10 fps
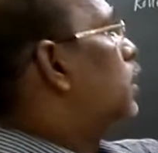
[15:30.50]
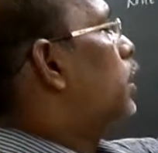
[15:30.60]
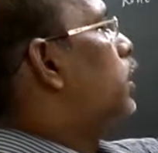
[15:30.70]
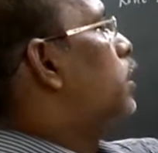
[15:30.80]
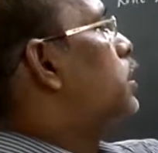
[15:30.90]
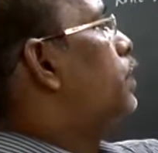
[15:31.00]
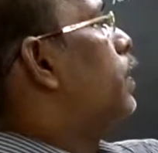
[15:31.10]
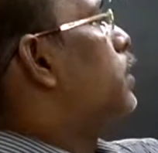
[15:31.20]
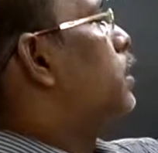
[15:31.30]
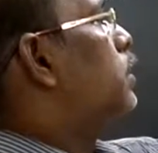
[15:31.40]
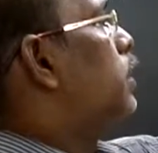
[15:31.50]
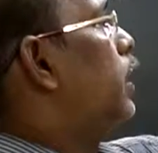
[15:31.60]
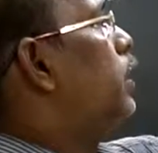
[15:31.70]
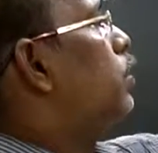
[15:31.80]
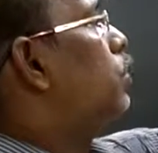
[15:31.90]
continuous function,
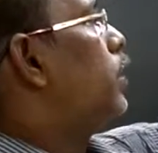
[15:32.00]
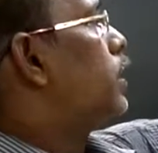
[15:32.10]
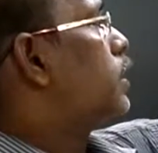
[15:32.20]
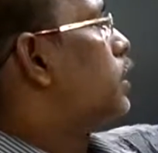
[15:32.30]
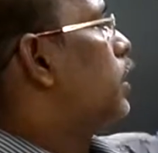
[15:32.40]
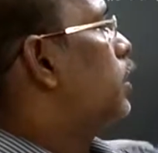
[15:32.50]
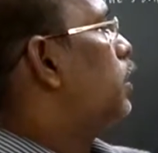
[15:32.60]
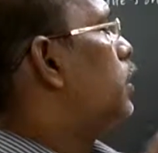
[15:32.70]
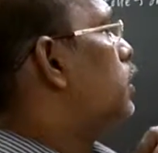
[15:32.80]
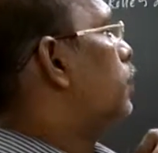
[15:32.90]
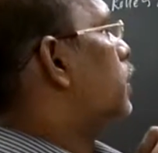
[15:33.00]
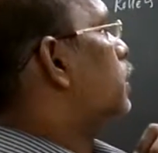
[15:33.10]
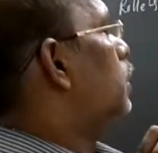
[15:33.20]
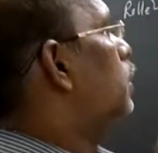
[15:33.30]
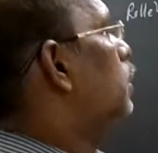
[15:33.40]
sin 2x continuous
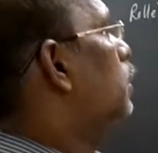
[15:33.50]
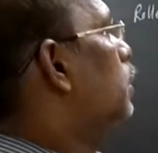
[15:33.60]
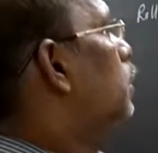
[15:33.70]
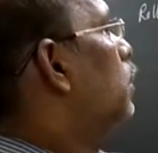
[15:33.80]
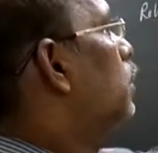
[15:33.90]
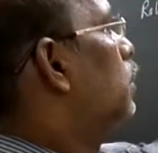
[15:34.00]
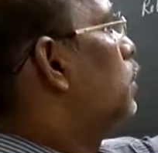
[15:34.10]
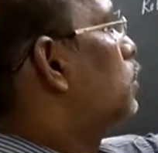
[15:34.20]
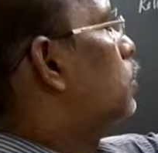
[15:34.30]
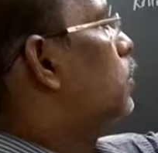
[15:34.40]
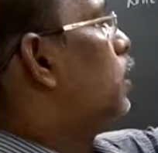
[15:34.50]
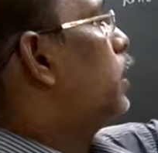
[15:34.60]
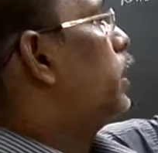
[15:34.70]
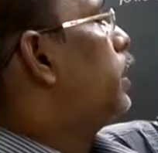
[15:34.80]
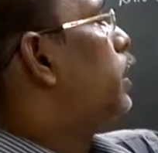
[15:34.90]
function. So the
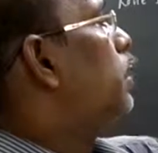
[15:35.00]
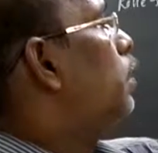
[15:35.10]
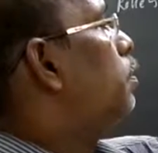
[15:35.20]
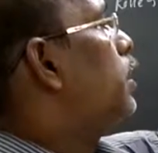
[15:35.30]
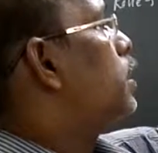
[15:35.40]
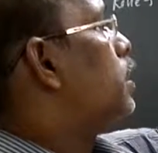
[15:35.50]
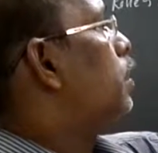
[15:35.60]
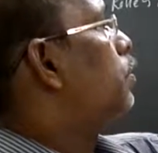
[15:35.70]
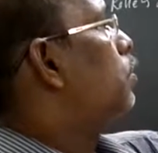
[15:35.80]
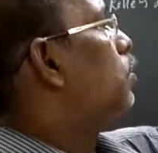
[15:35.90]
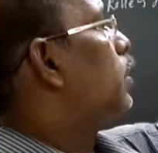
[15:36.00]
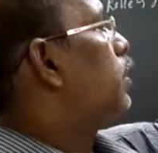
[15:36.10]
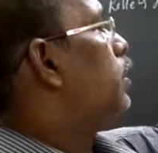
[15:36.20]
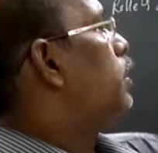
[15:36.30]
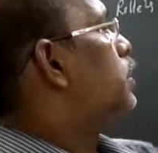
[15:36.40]
linear combination of two
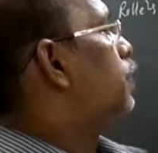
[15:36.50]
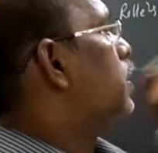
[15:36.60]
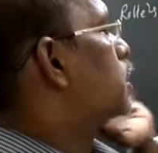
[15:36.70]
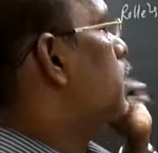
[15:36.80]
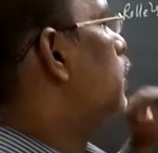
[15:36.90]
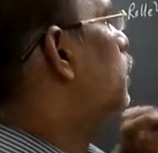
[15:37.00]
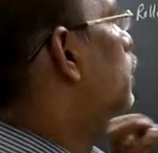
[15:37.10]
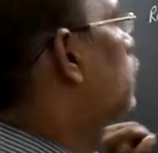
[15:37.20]
continuous function